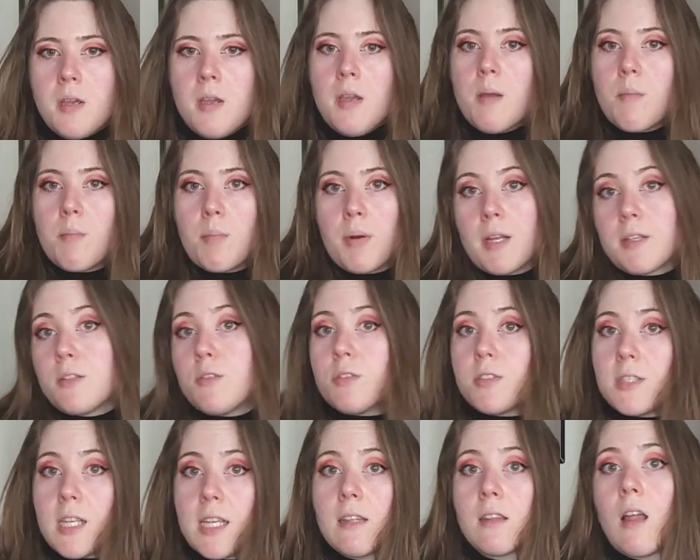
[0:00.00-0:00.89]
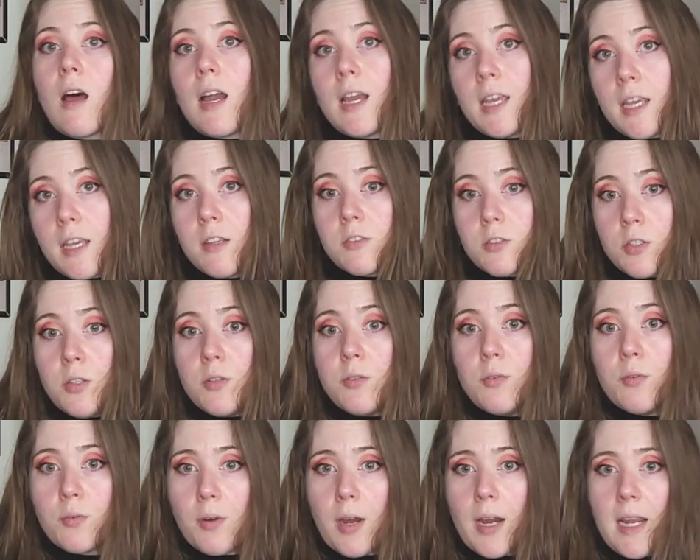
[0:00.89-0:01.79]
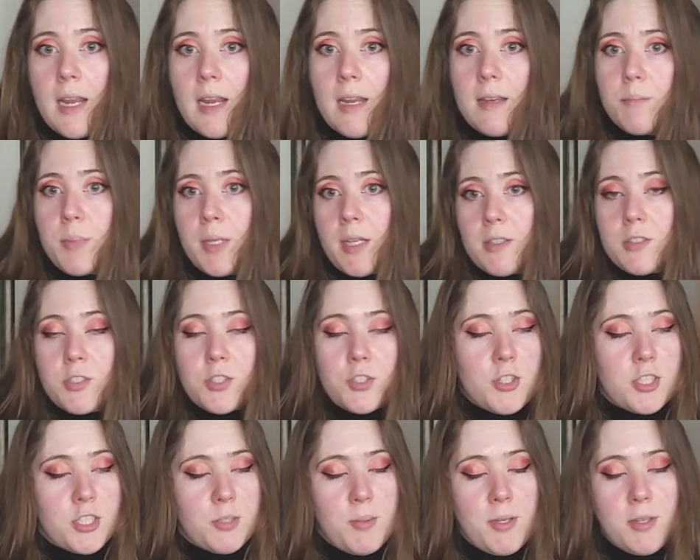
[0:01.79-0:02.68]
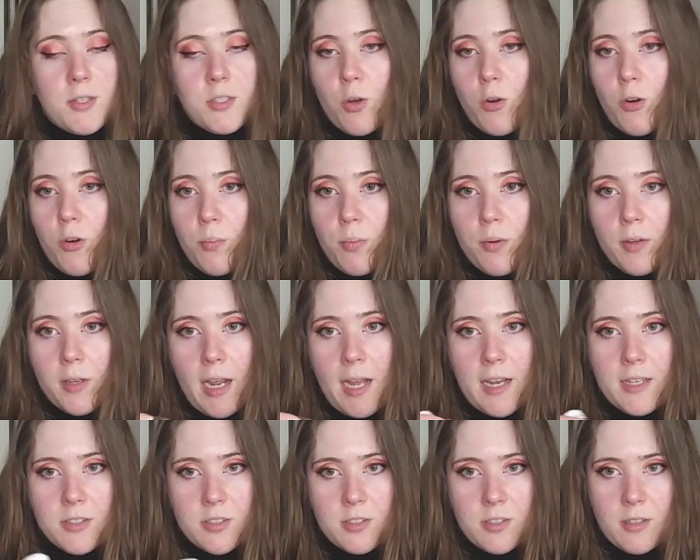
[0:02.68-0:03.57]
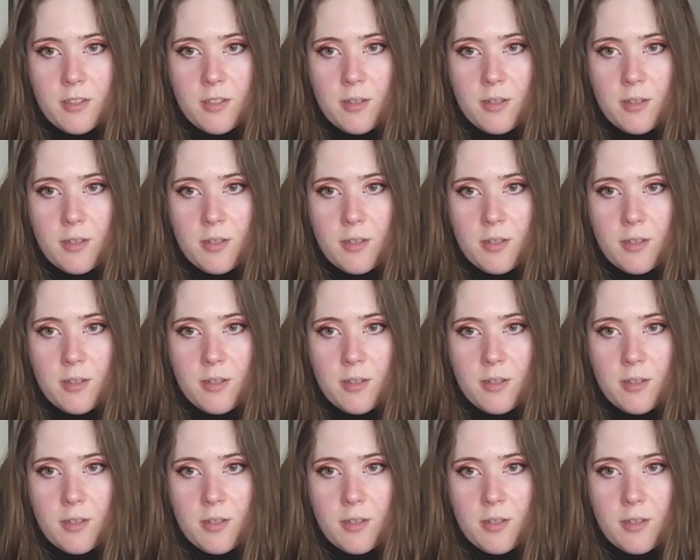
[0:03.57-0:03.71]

But I do say lying too, right? And because, trust me, this whole book has